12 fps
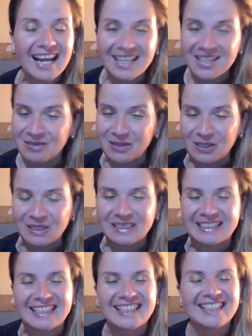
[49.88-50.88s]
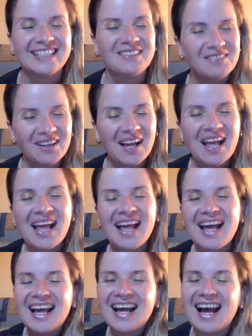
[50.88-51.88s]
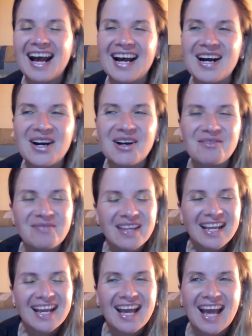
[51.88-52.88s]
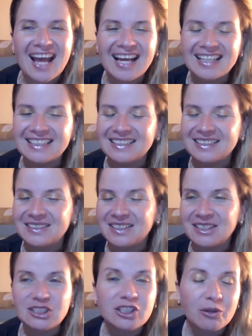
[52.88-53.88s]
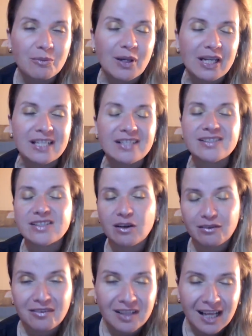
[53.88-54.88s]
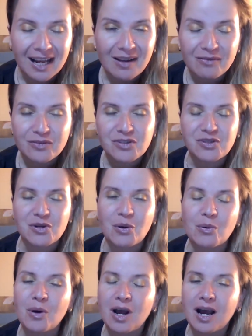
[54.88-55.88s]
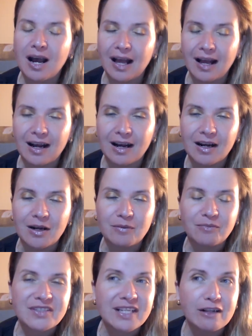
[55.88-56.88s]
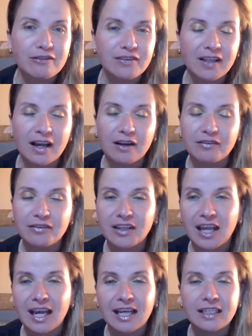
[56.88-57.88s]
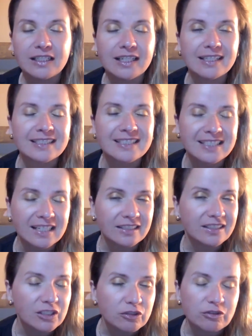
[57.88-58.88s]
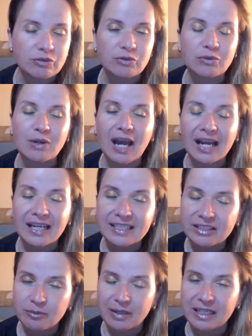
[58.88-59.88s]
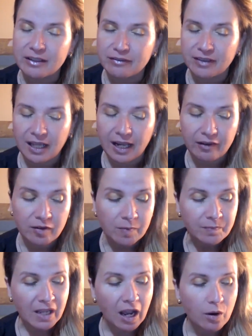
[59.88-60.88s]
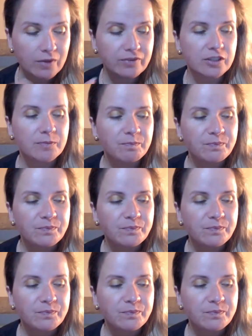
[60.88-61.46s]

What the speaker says: animals, um, and domains of life. So, self love can extend into any domain of life. However,